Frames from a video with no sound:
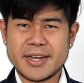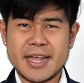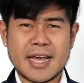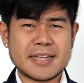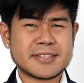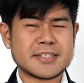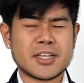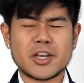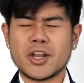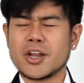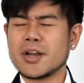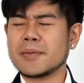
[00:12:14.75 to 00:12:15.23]

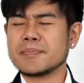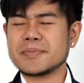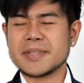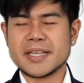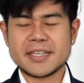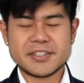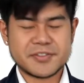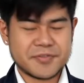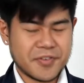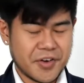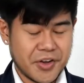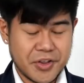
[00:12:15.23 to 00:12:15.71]
There's a lot of
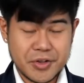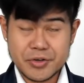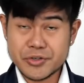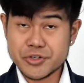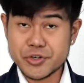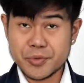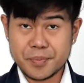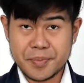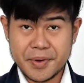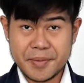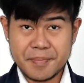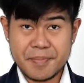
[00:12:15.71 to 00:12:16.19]
things for you
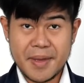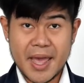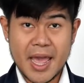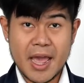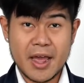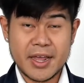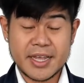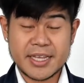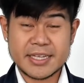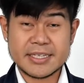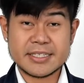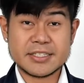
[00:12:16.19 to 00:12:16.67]
to
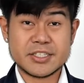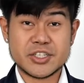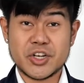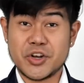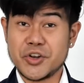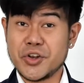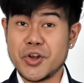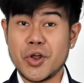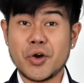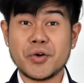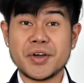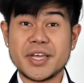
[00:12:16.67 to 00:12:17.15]
prepare in
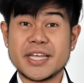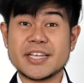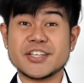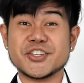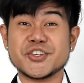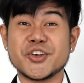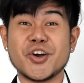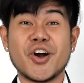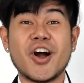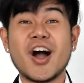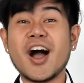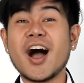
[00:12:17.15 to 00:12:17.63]

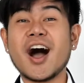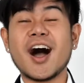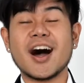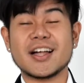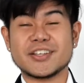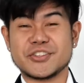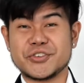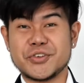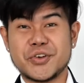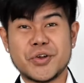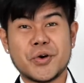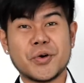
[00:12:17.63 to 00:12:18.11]
your
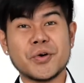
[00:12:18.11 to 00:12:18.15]
heart,